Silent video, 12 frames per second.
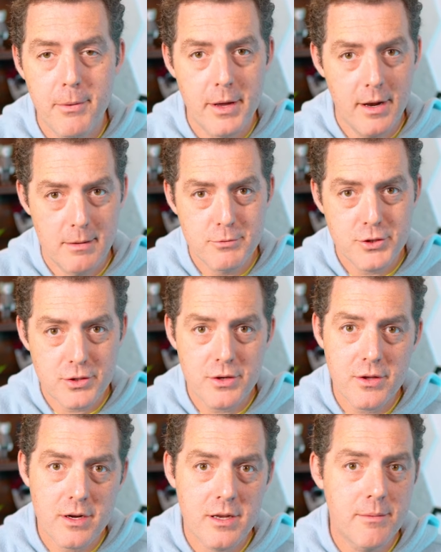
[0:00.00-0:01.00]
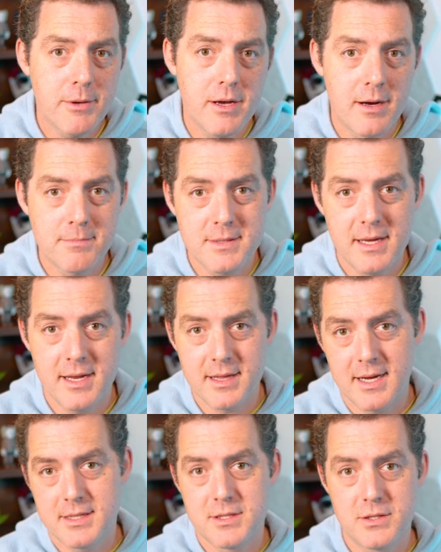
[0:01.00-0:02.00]
but I'm sure they're gonna be updating
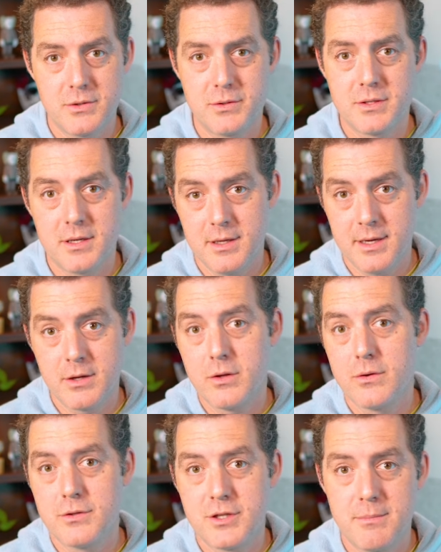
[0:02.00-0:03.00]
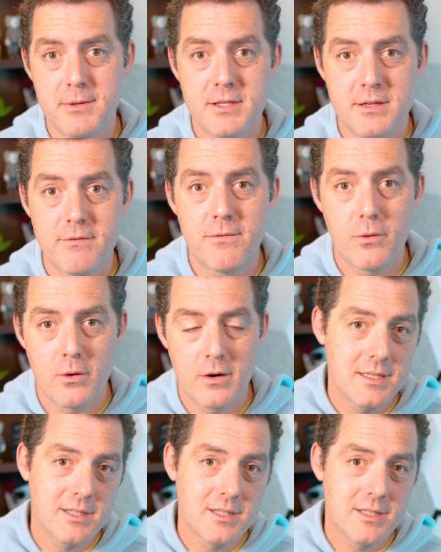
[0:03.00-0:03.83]
that soon to include G P T four,